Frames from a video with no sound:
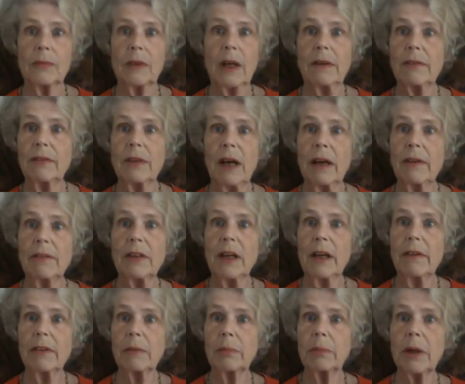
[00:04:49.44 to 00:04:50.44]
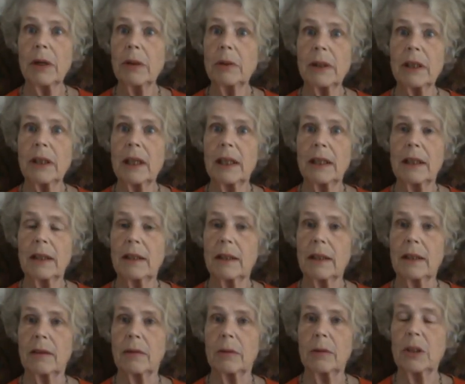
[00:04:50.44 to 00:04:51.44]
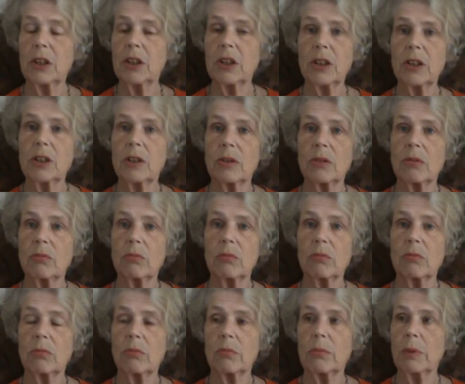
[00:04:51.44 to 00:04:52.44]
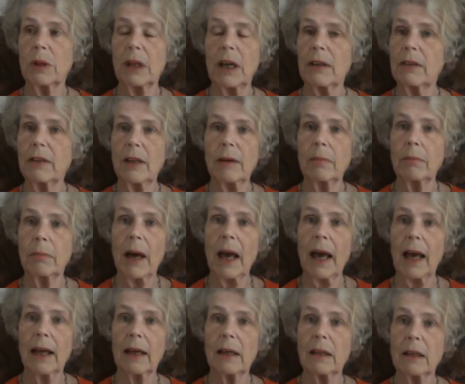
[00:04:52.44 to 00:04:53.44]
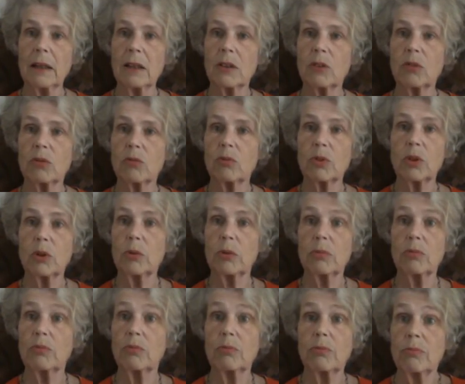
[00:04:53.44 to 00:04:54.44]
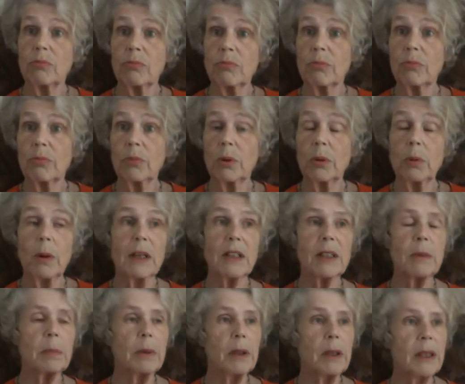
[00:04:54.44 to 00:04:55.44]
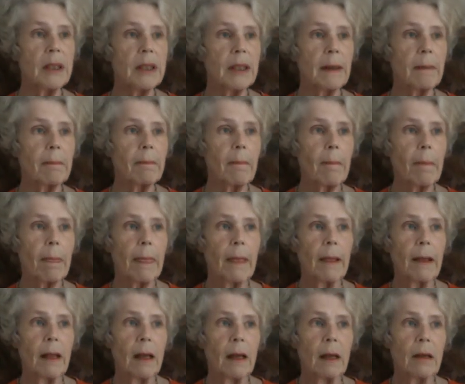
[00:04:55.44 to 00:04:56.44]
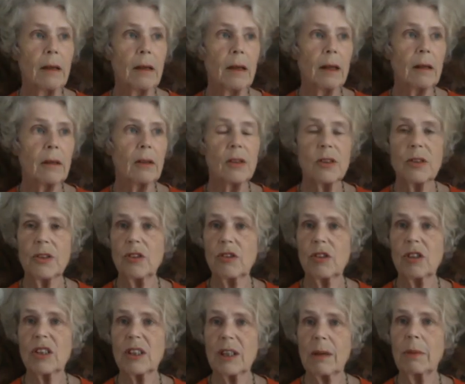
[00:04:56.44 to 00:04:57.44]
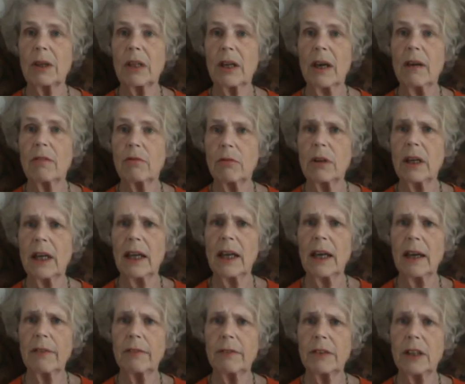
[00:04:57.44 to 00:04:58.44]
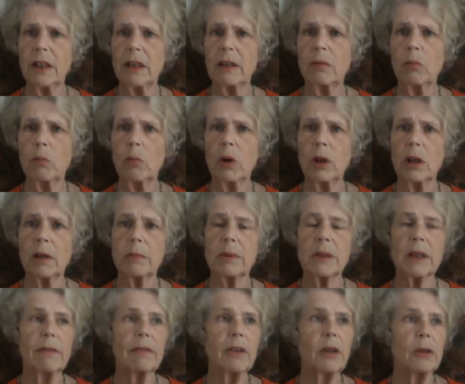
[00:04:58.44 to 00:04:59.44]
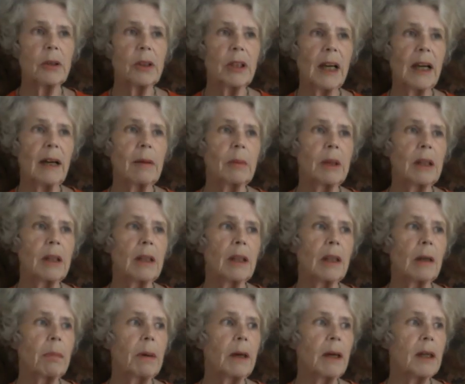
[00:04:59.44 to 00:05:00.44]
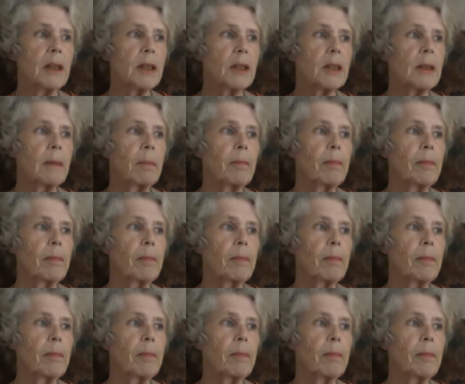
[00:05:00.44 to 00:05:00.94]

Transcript: I've never broken anything, which is, when I think back, that's sort of quite surprising, you know, considering some of the really hefty wallops I've gone down with in the past.